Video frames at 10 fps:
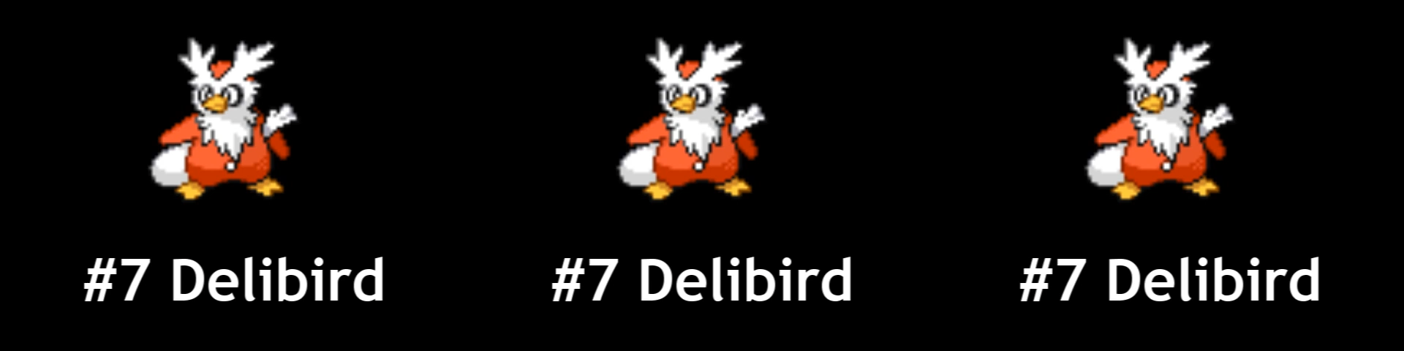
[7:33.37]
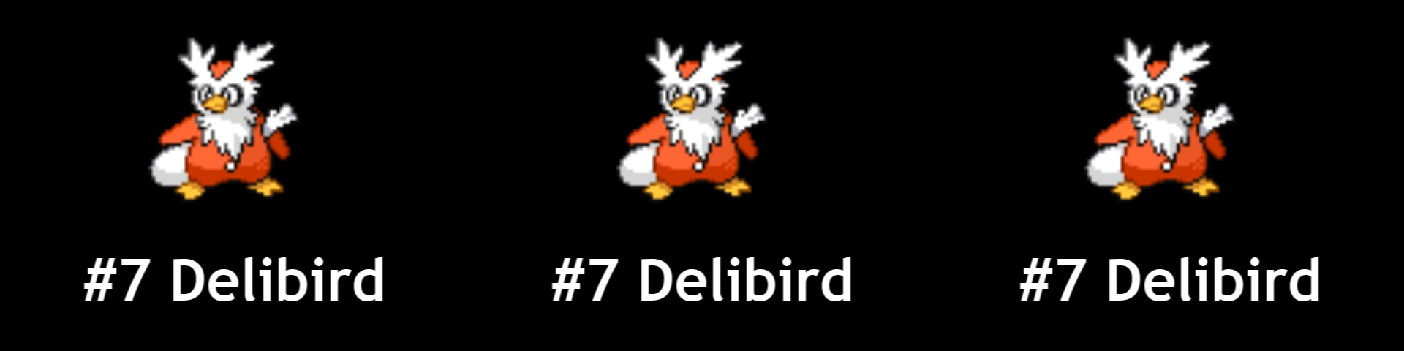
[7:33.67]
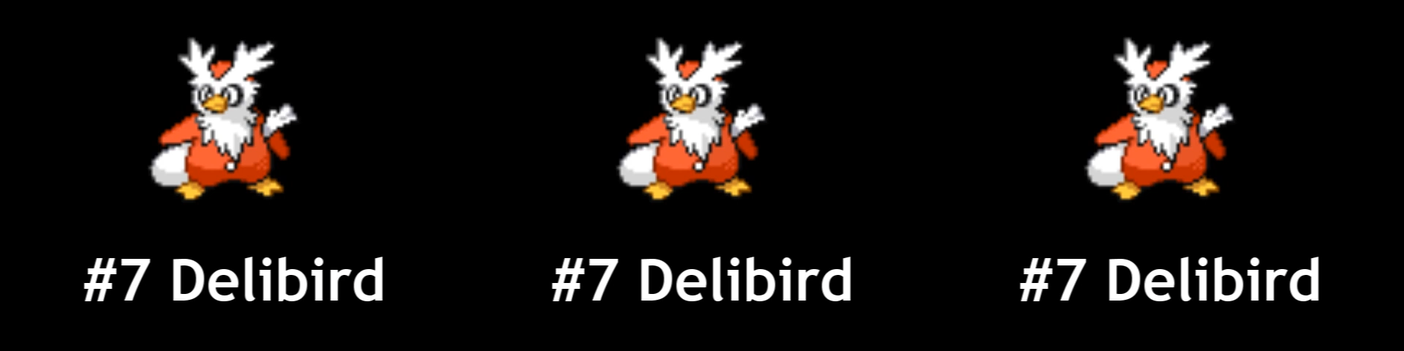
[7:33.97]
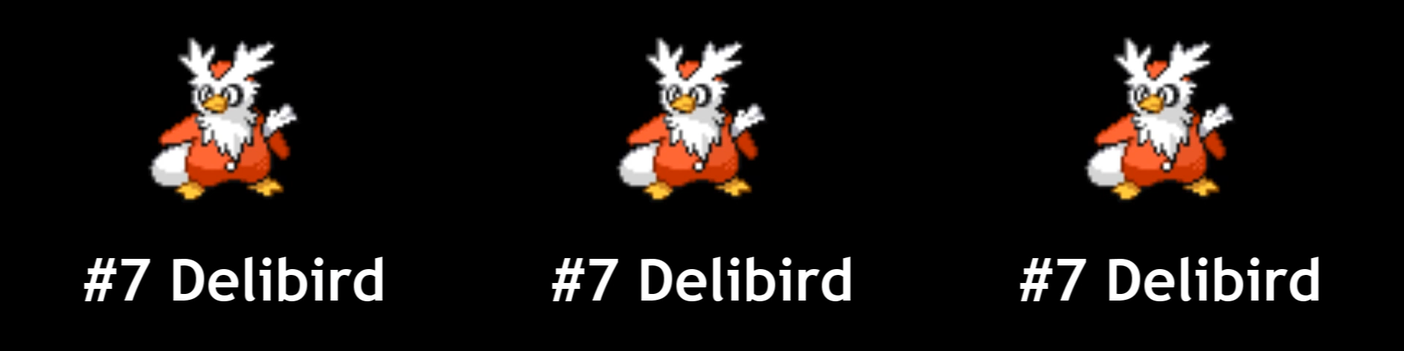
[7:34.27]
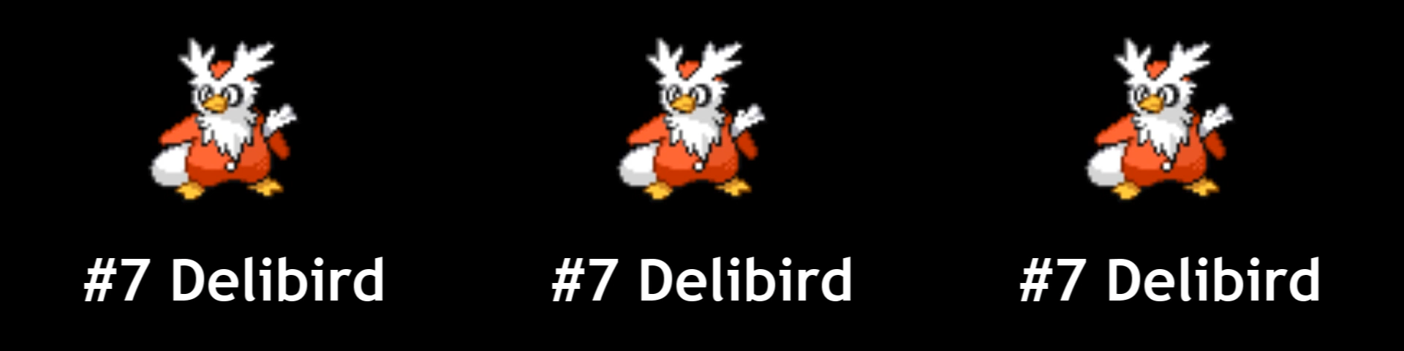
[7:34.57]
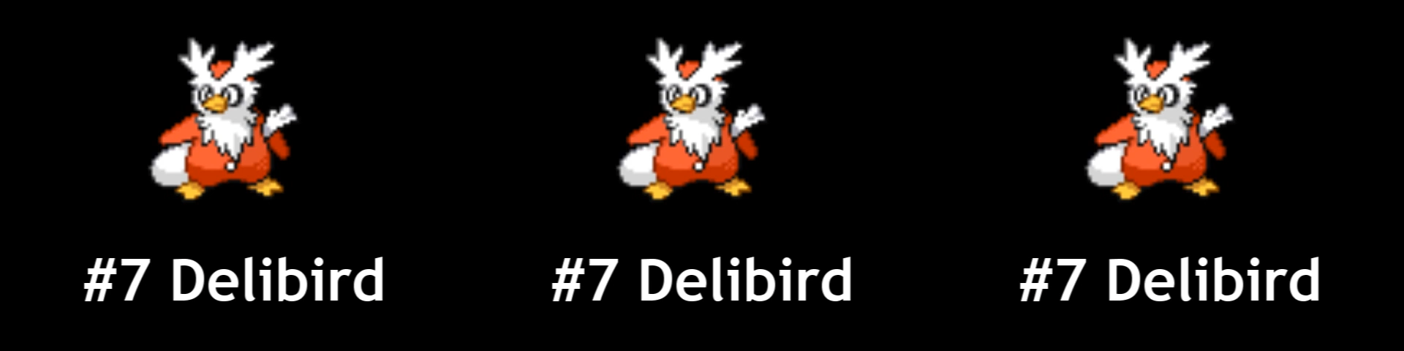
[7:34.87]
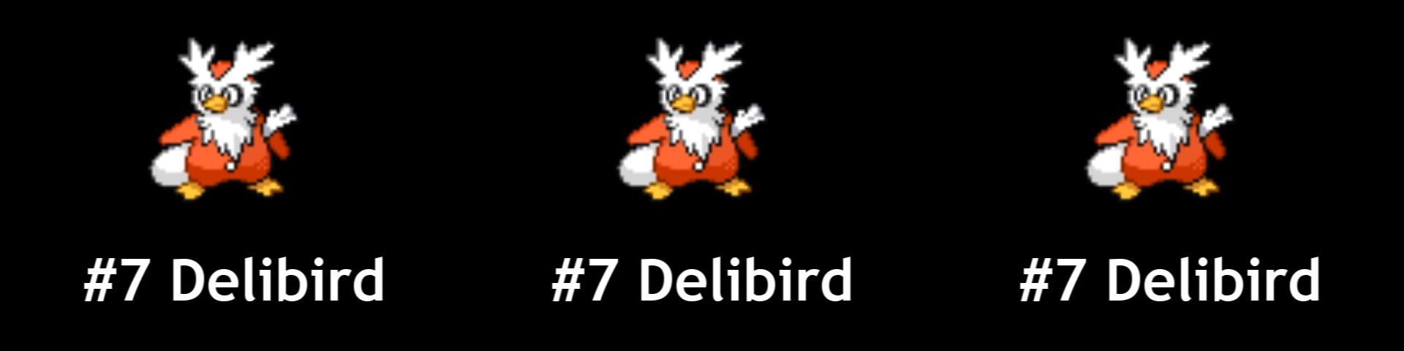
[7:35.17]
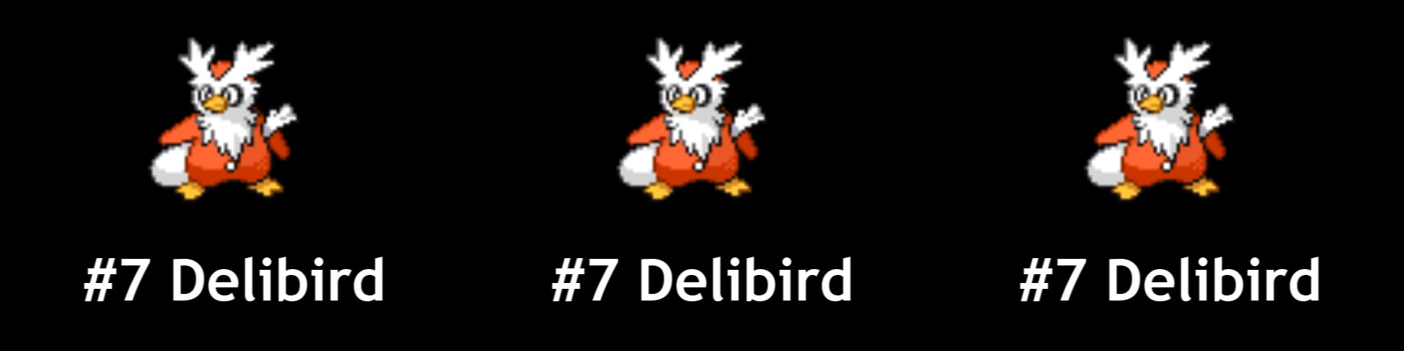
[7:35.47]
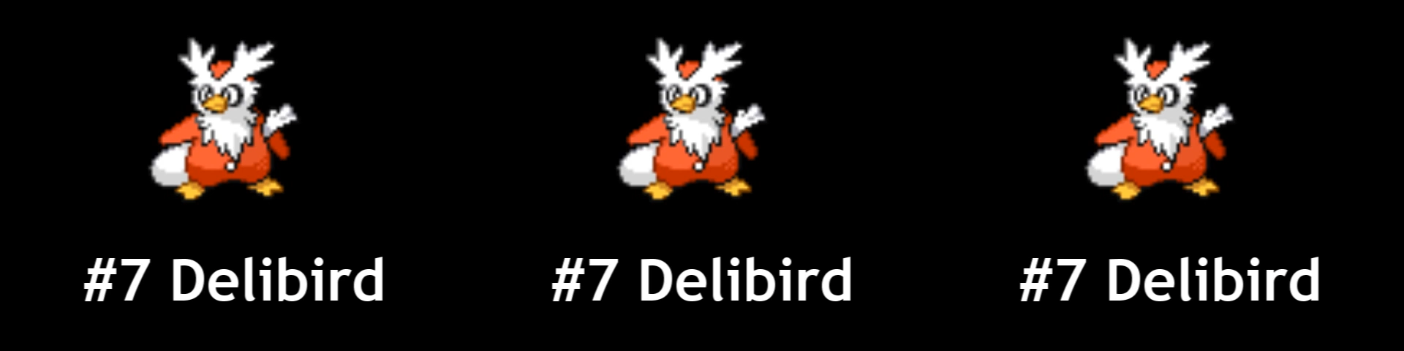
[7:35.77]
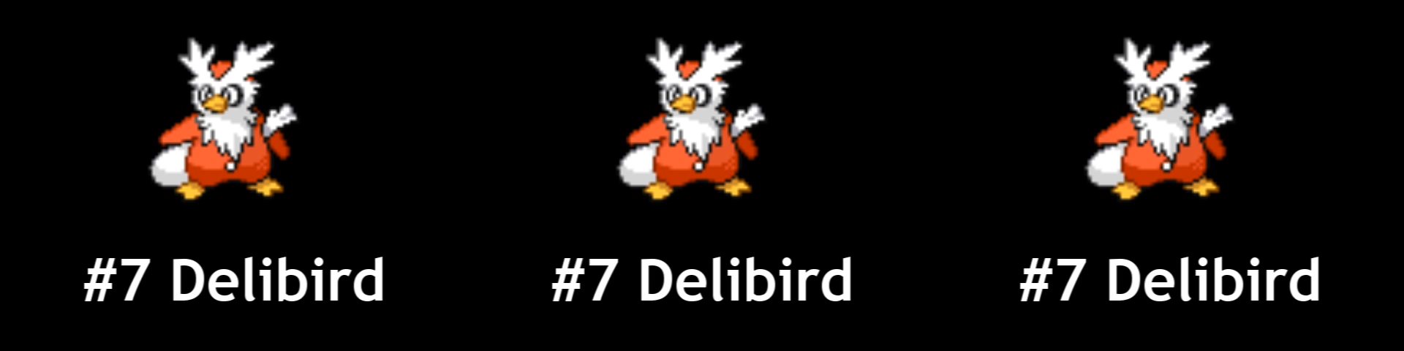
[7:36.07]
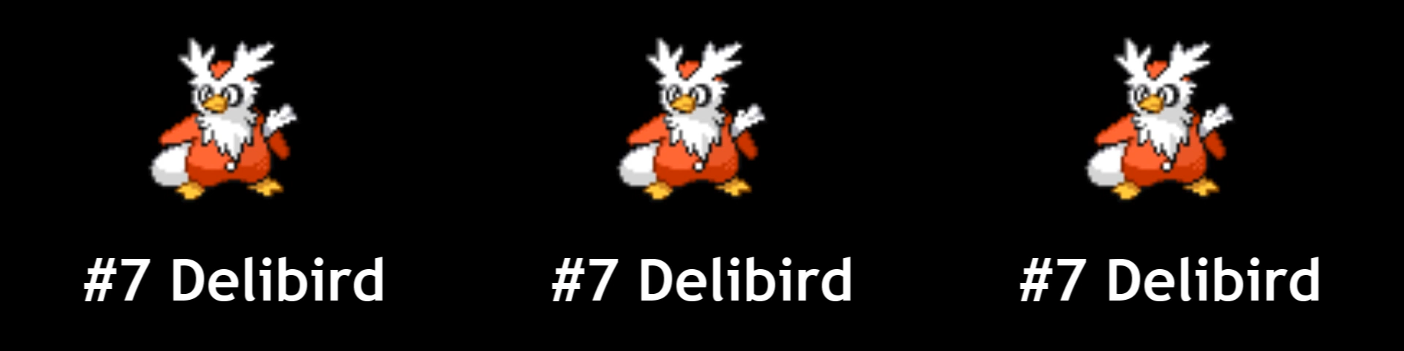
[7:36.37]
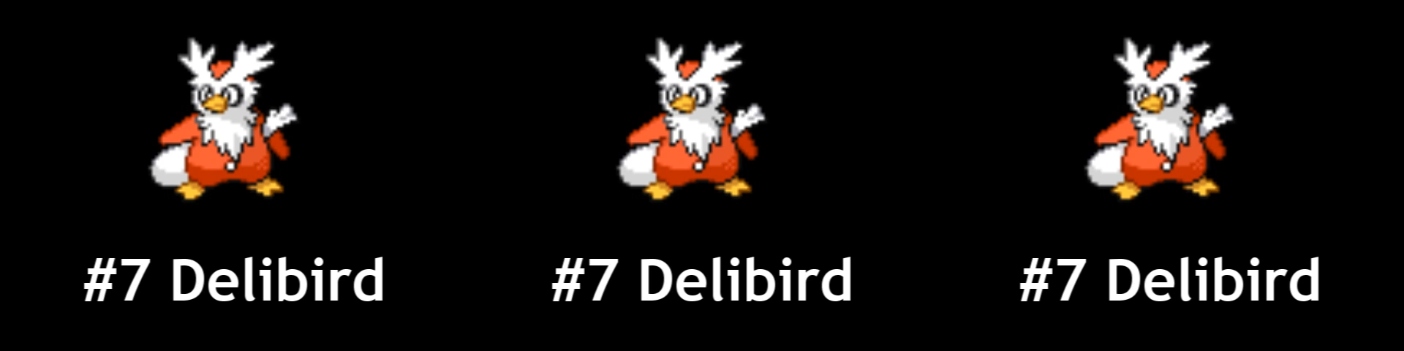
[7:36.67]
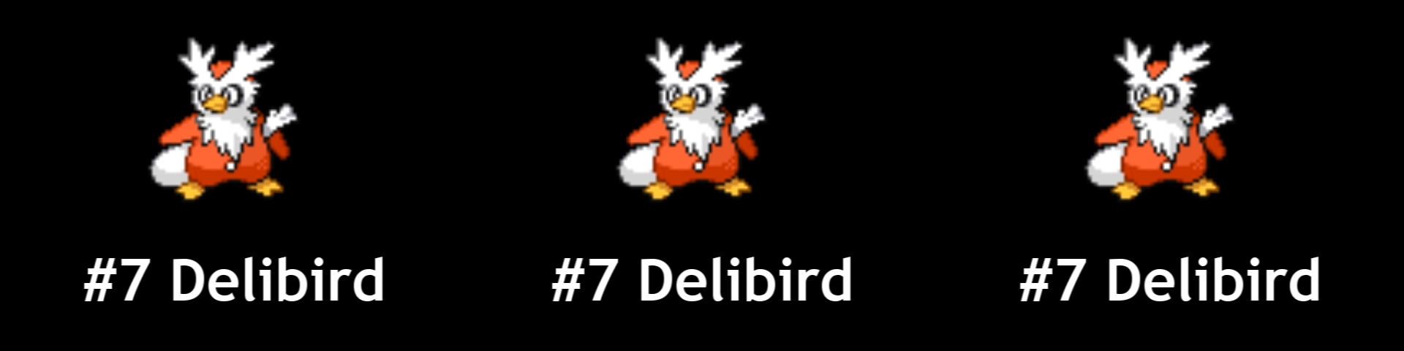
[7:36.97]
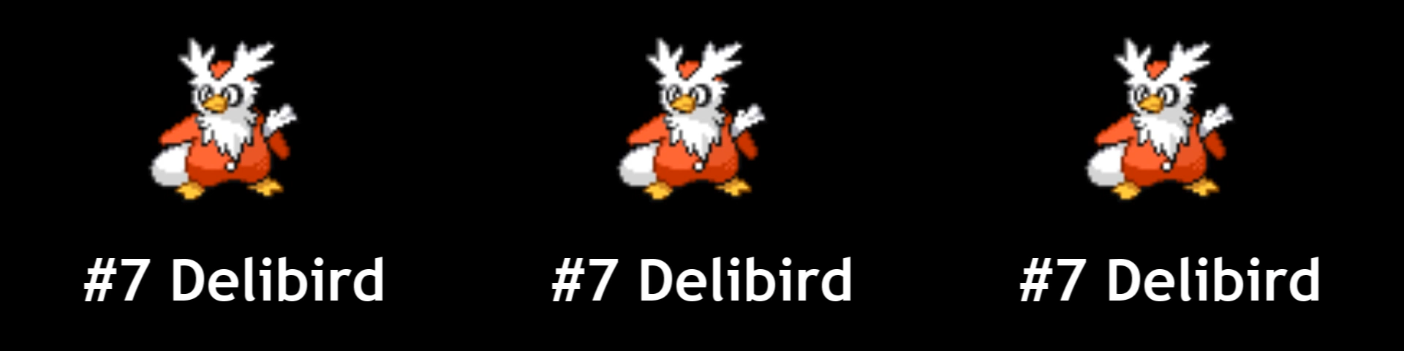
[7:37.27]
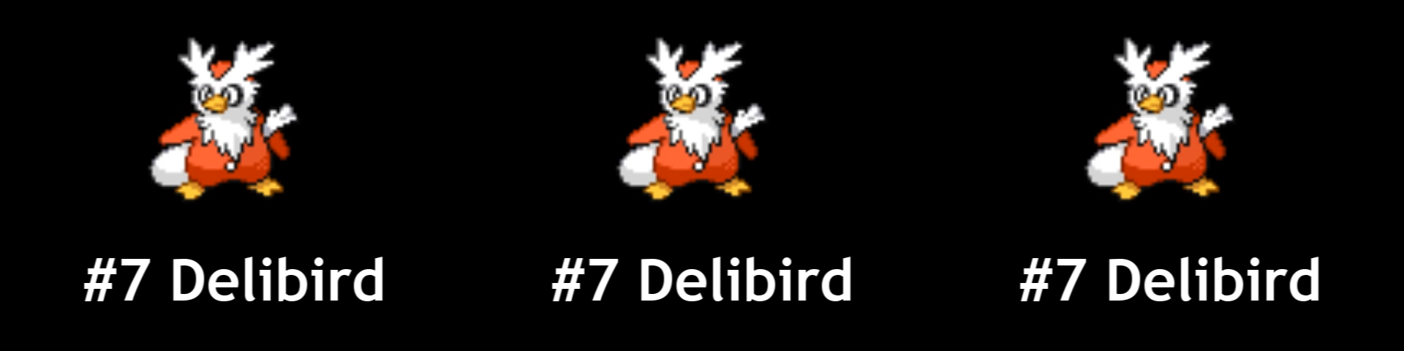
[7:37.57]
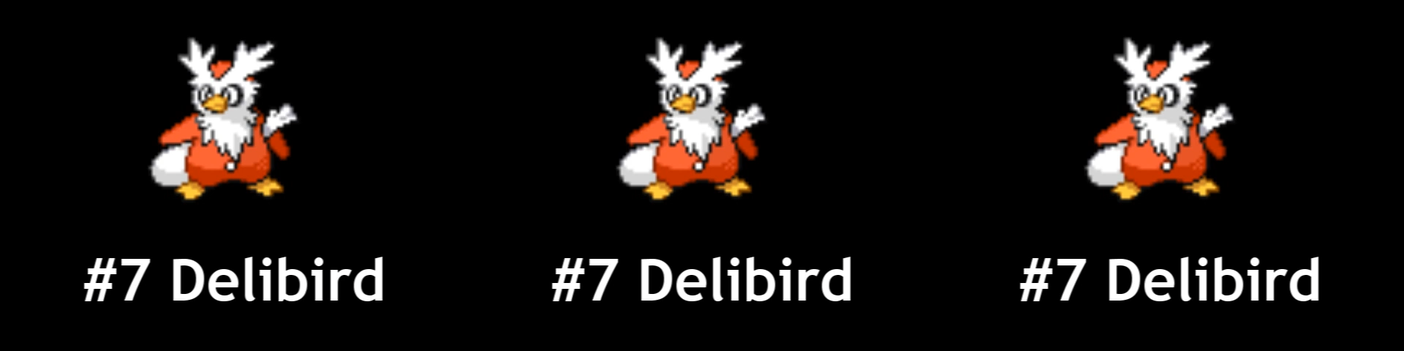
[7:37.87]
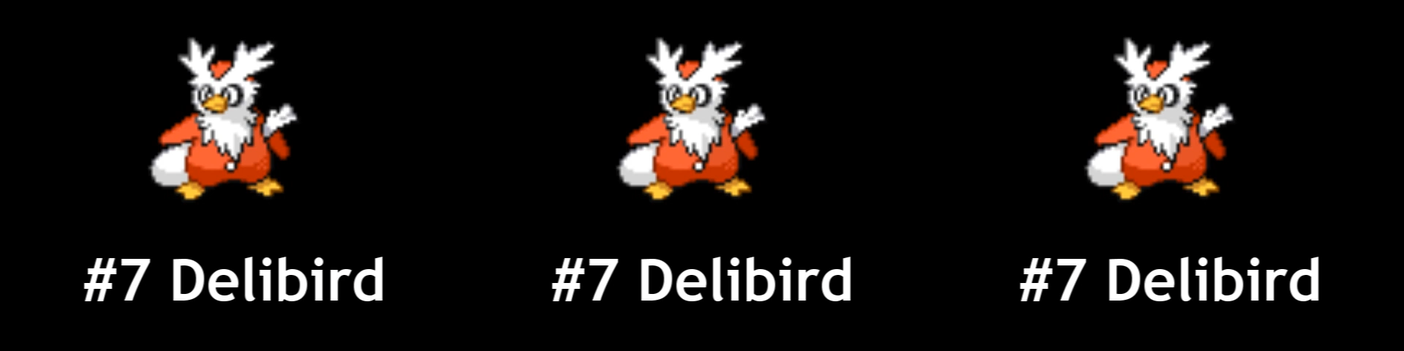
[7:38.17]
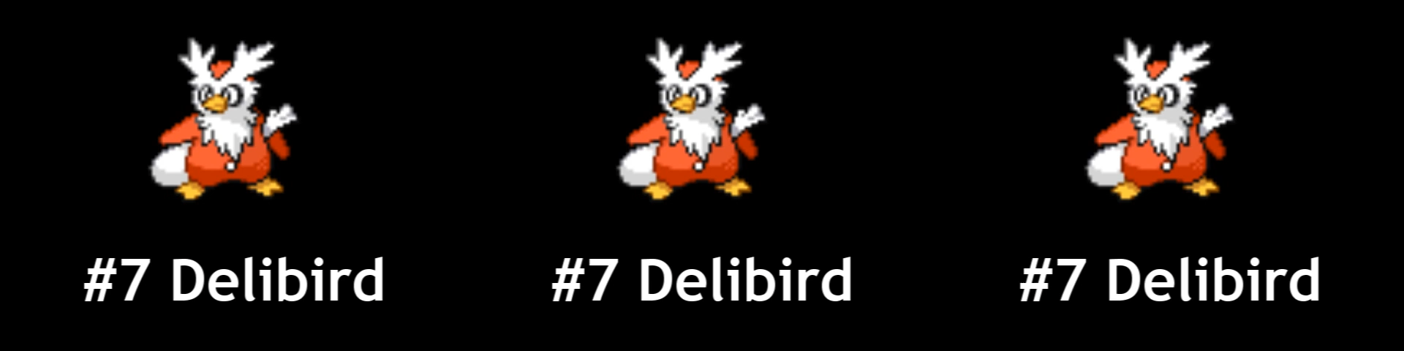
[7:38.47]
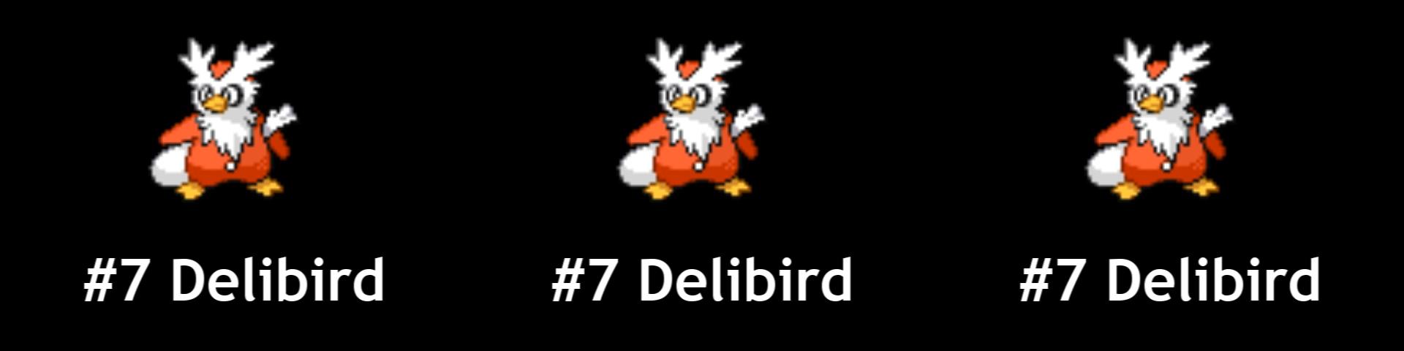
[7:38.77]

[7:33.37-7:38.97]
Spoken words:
No face is visible, so there are no lips to read.